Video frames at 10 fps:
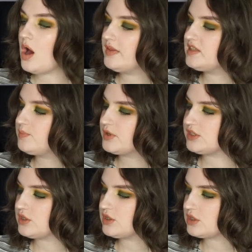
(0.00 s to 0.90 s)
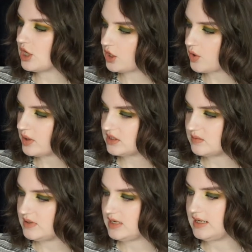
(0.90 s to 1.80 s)
All these bristles are going to
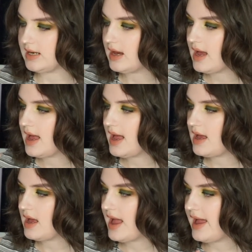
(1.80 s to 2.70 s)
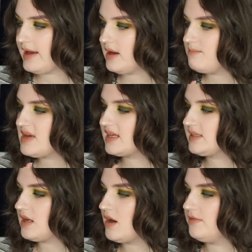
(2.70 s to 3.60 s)
be a
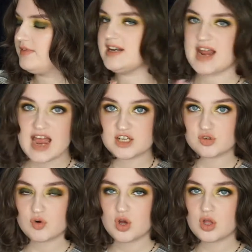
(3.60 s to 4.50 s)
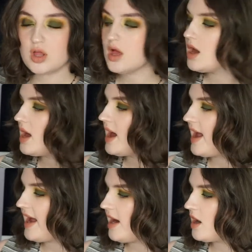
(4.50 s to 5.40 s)
mix of natural
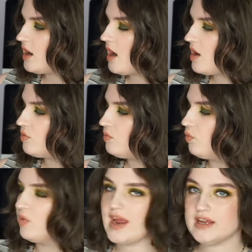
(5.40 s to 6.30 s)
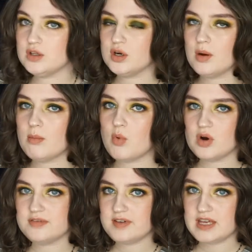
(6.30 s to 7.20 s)
hair, regular
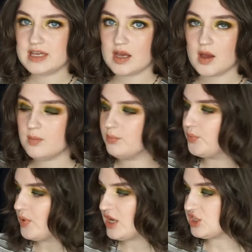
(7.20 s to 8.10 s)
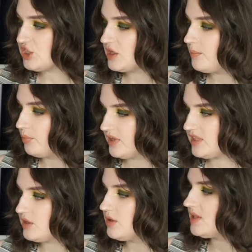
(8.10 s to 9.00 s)
Morphe brush
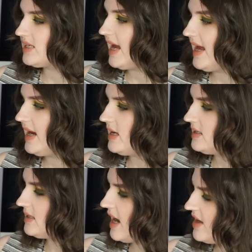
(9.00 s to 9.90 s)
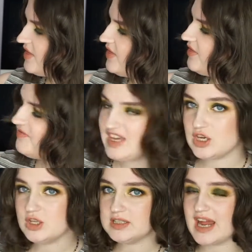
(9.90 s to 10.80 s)
bristles, and I
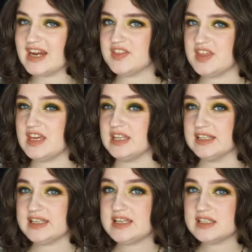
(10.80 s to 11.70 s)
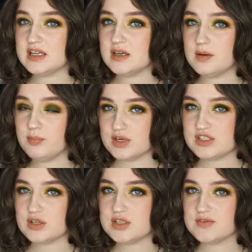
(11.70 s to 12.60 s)
feel like the Elite
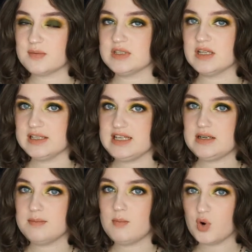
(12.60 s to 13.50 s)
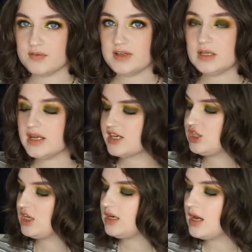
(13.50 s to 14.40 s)
bristles from the Elite Morphe
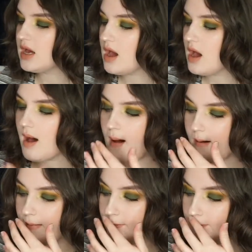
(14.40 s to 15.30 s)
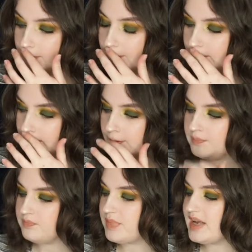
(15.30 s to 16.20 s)
collection.
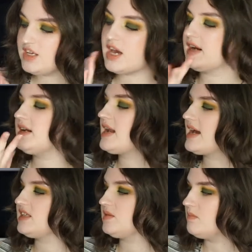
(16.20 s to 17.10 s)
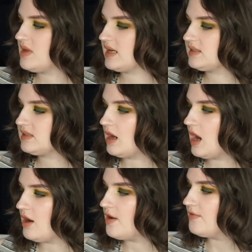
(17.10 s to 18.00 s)
But you got a nice mix
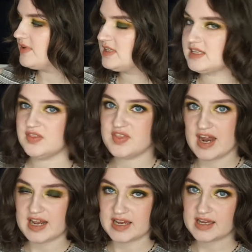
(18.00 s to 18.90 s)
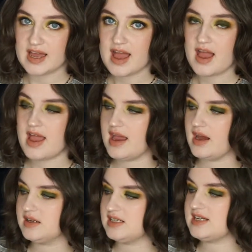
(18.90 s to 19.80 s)
of synthetic
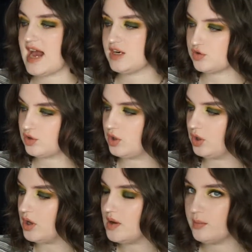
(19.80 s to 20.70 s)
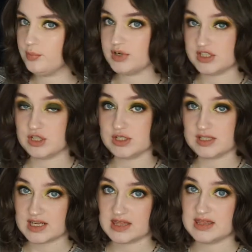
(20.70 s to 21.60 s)
and natural
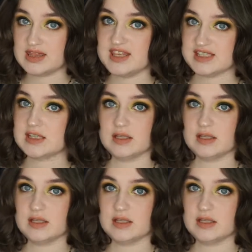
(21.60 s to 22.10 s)
bristles in this